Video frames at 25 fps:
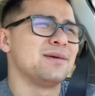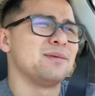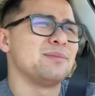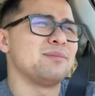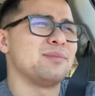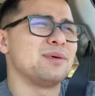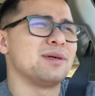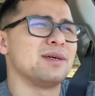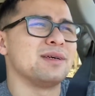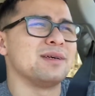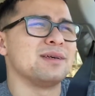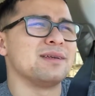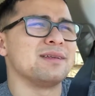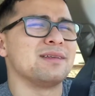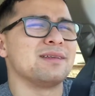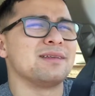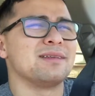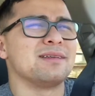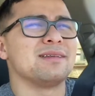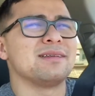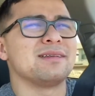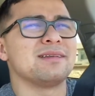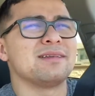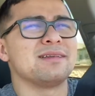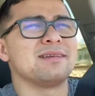But
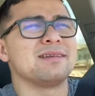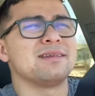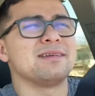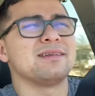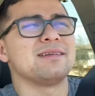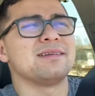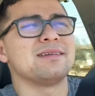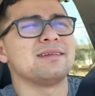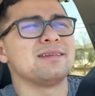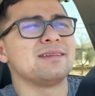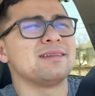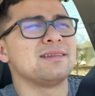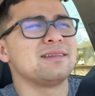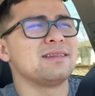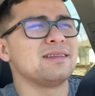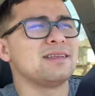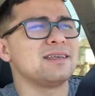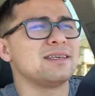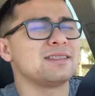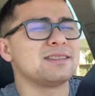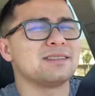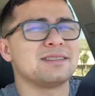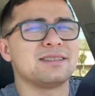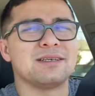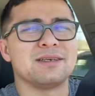
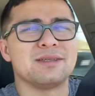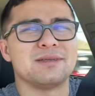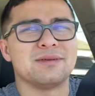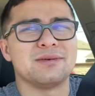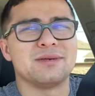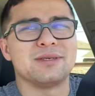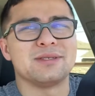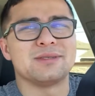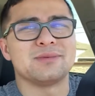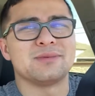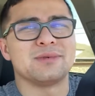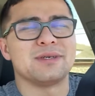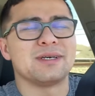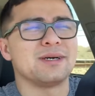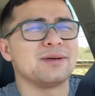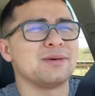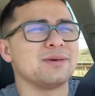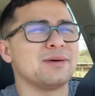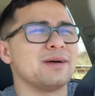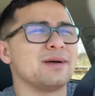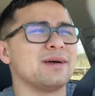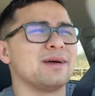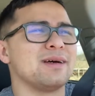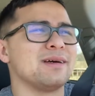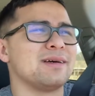that's another reason why
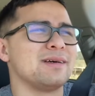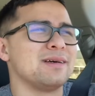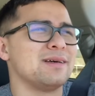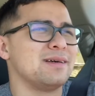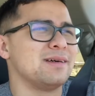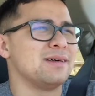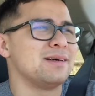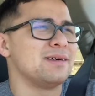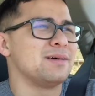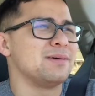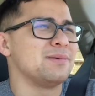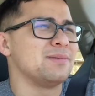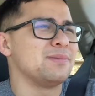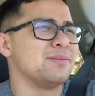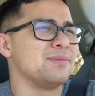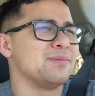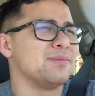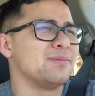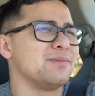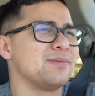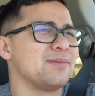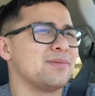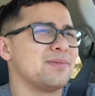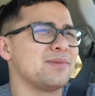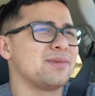
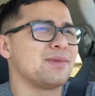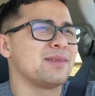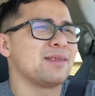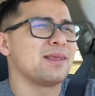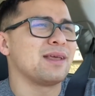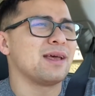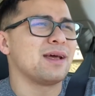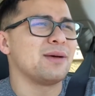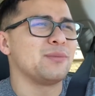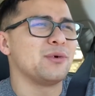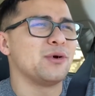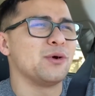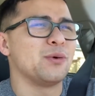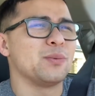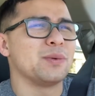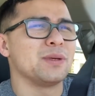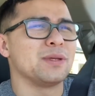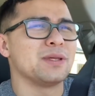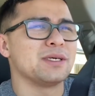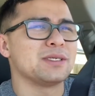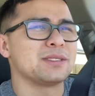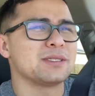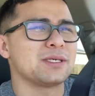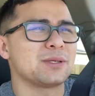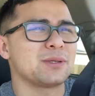I'm hoping
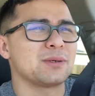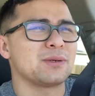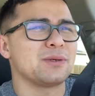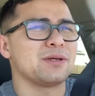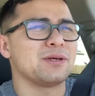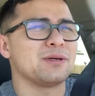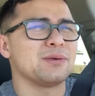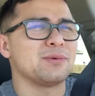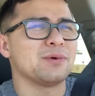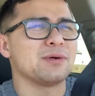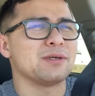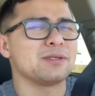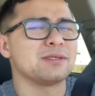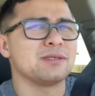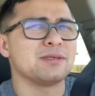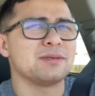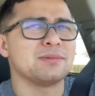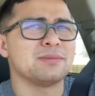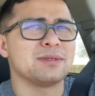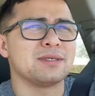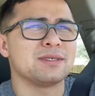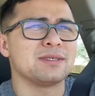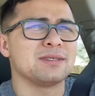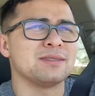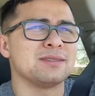that South Carolina works out,
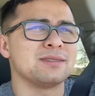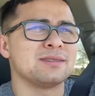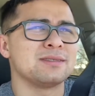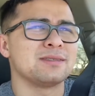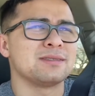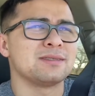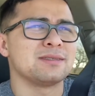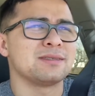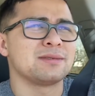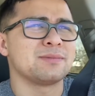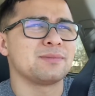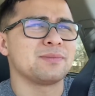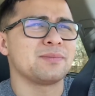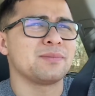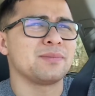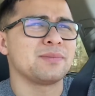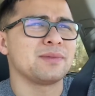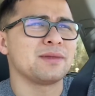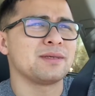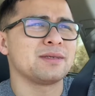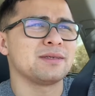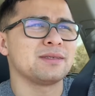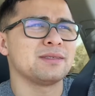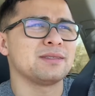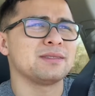because
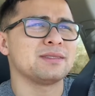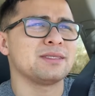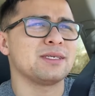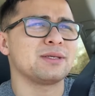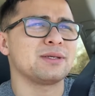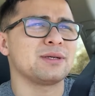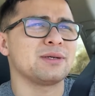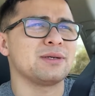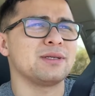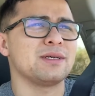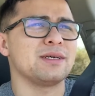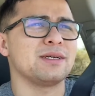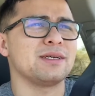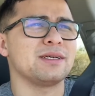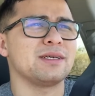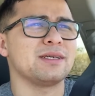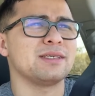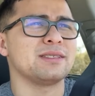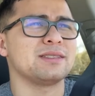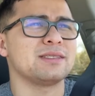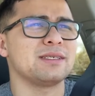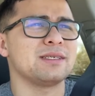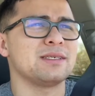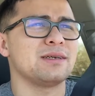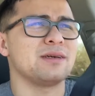South Carolina
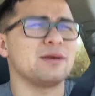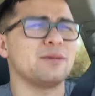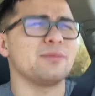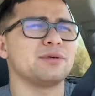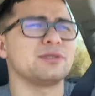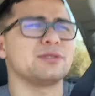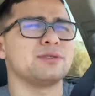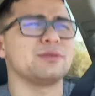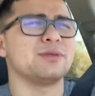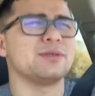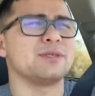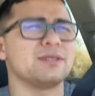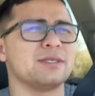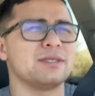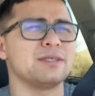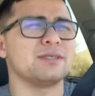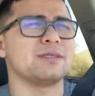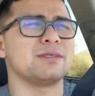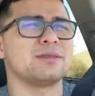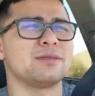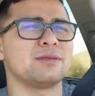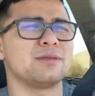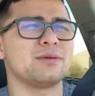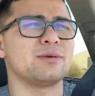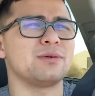has that opportunity
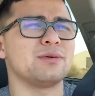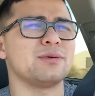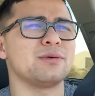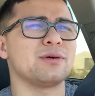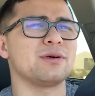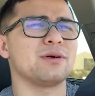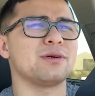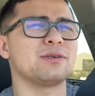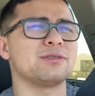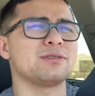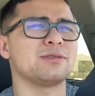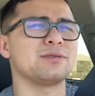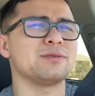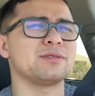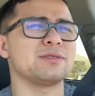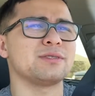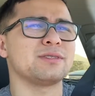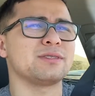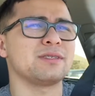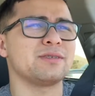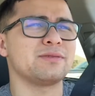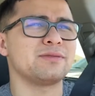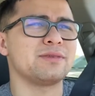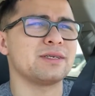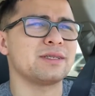to throw car shows and
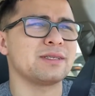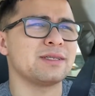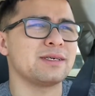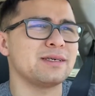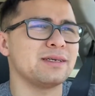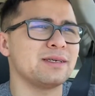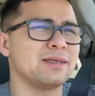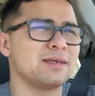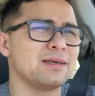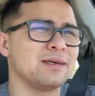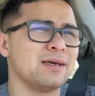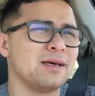stuff like that.